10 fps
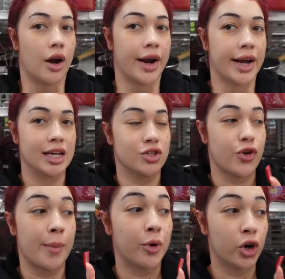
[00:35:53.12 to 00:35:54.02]
Alright, guys,
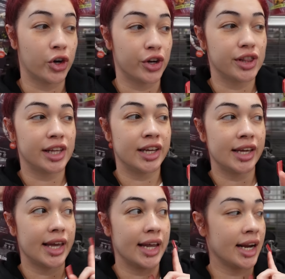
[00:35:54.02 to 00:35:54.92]
so I'm
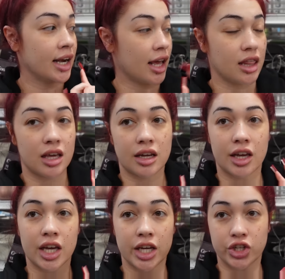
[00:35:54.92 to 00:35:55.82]
currently in the
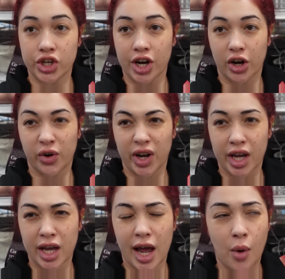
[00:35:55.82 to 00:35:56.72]
kitchen
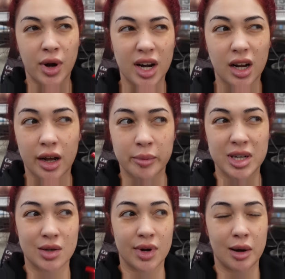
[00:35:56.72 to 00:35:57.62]
area. I wanted to come
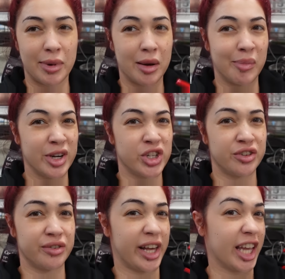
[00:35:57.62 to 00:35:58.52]
because I wanted to buy a bunch
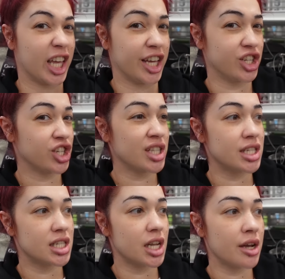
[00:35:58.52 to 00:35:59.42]
of like kitchen
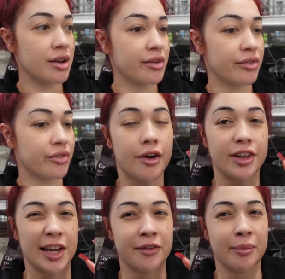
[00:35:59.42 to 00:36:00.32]
stuff,
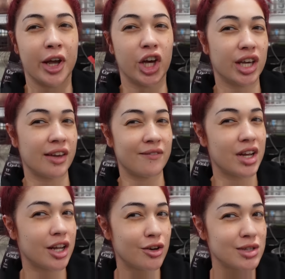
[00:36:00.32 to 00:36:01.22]
like for my cooking
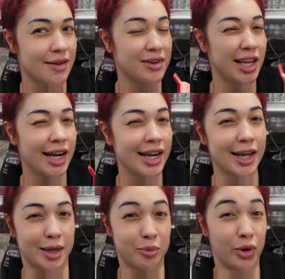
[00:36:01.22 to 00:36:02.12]
videos. I feel like I need
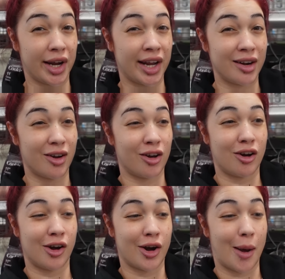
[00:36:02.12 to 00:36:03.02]
to upgrade
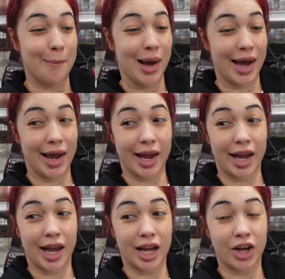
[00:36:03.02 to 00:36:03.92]
on
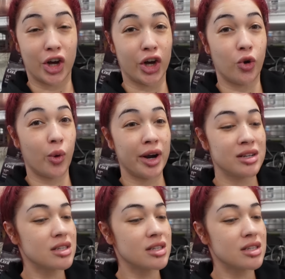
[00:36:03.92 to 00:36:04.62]
my cookware and